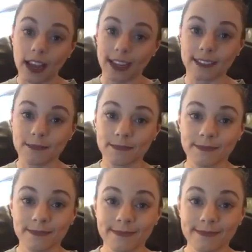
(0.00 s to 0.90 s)
light
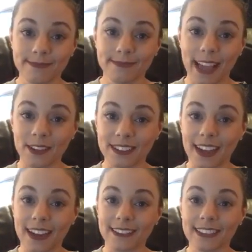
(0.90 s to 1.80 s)

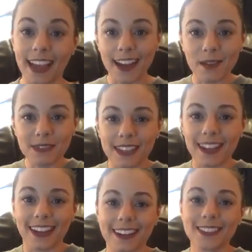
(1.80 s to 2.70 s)
outside, and I'm
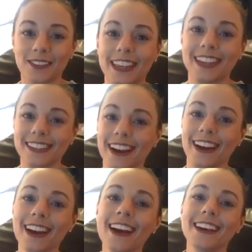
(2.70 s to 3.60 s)
sitting in a squeaky
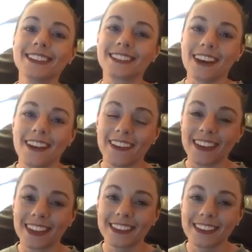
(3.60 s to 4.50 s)
chair.
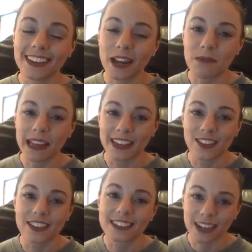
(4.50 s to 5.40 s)
So this is going to be an
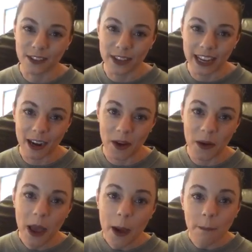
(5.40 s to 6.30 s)
interesting video,
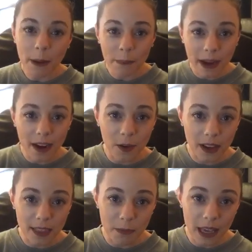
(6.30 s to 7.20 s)
but bear
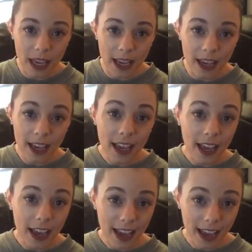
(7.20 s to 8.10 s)
with me,
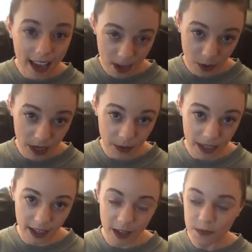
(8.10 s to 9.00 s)
and away we
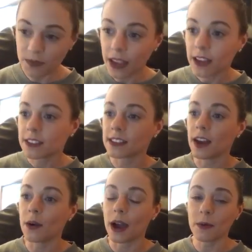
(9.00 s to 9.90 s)
go.
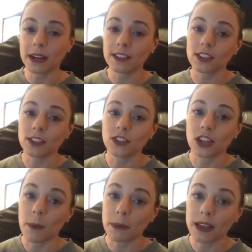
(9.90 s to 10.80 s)
So I wanted to
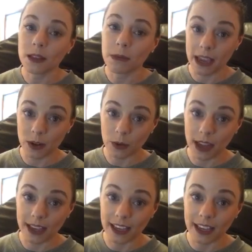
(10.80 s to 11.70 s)
jump on the
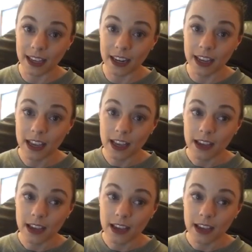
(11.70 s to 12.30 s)
bandwagon